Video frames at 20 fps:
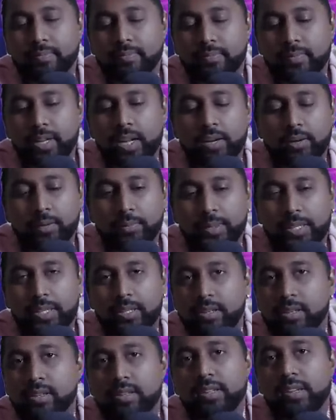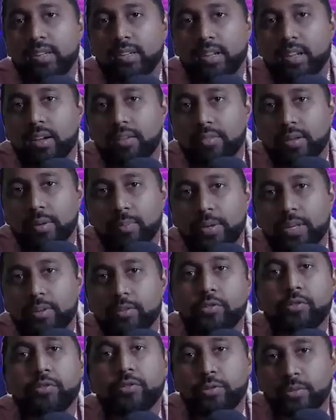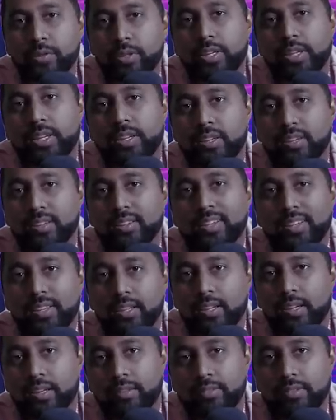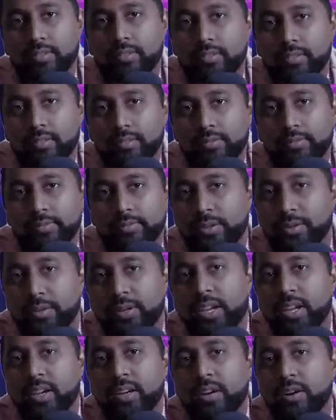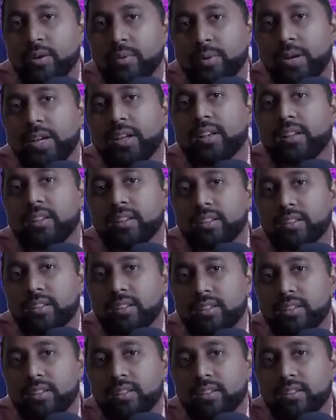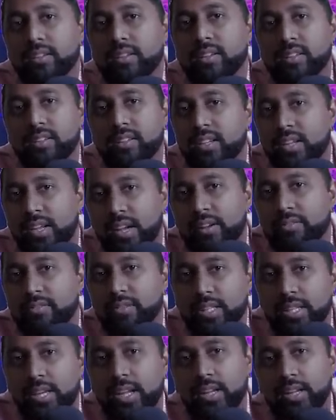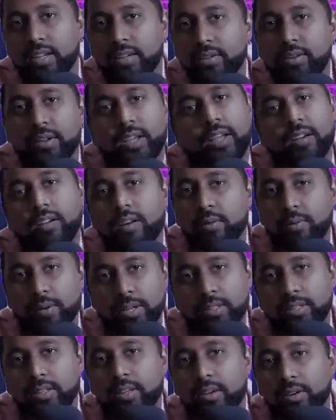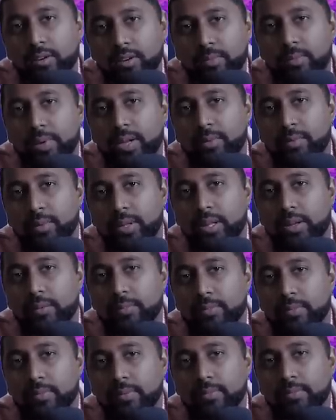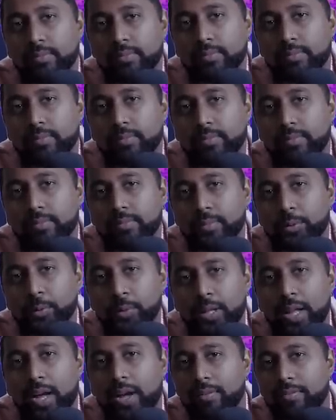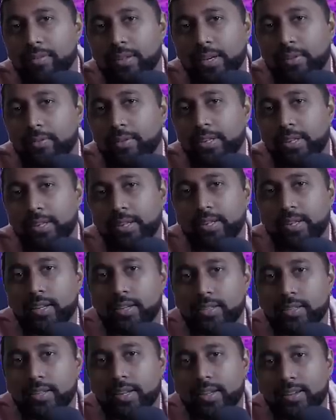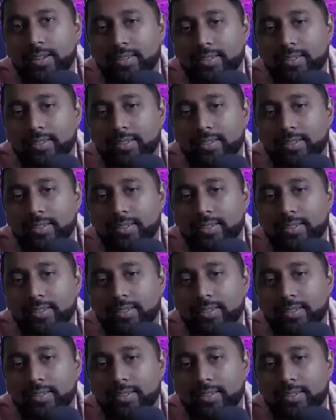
And I don't mean just in love, I mean truly in love. You cannot wait to see every day. You cannot wait to go to bed with them. You laugh at everything they say.